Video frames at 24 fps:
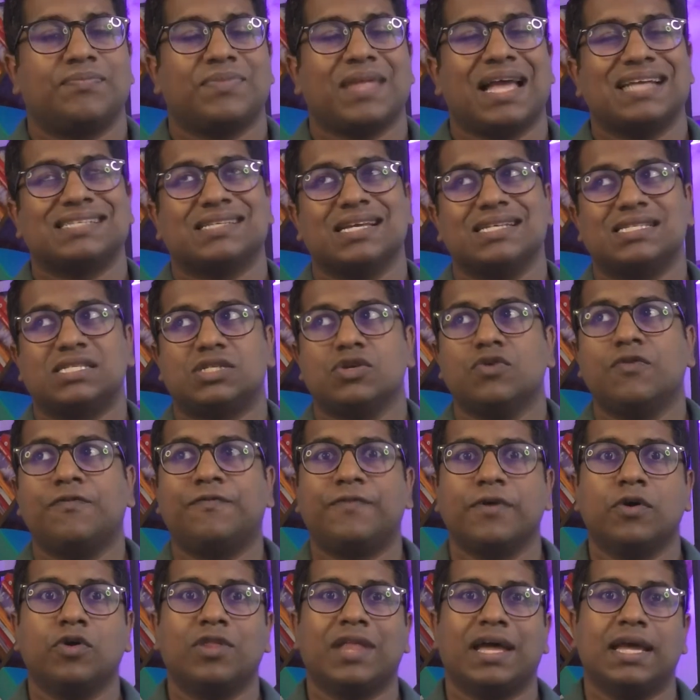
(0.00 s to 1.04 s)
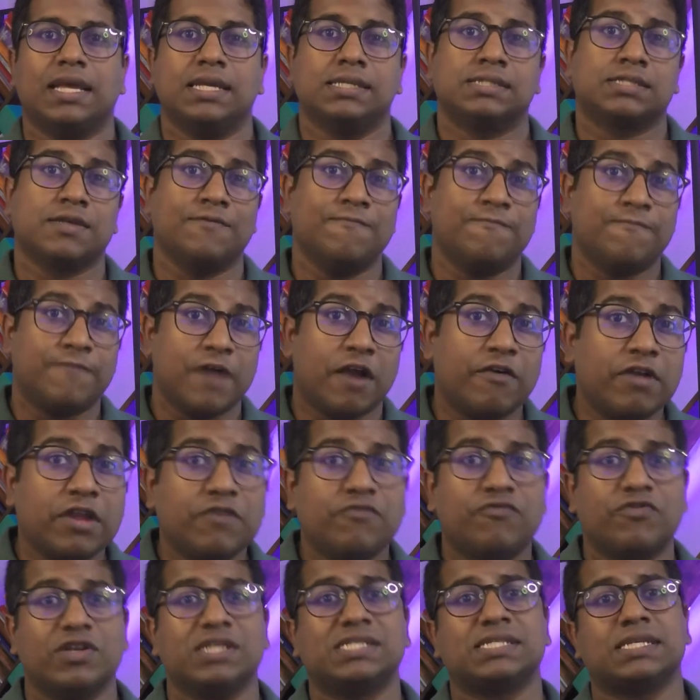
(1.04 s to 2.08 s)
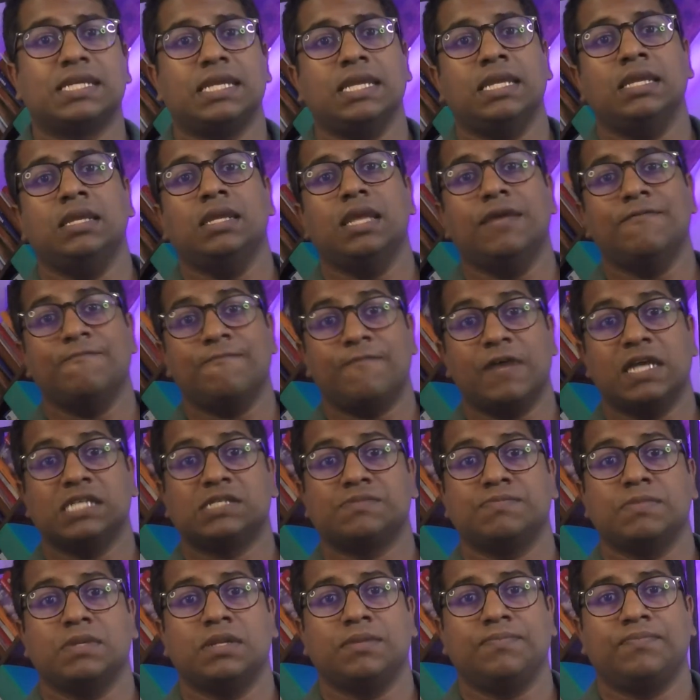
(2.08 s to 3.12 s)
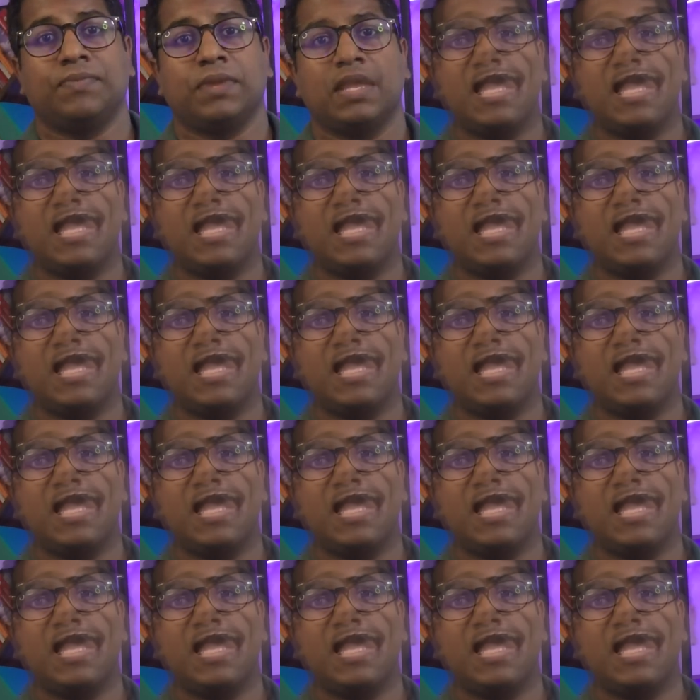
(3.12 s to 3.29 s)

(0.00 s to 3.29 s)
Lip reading: as I still feel that it's a very risky investment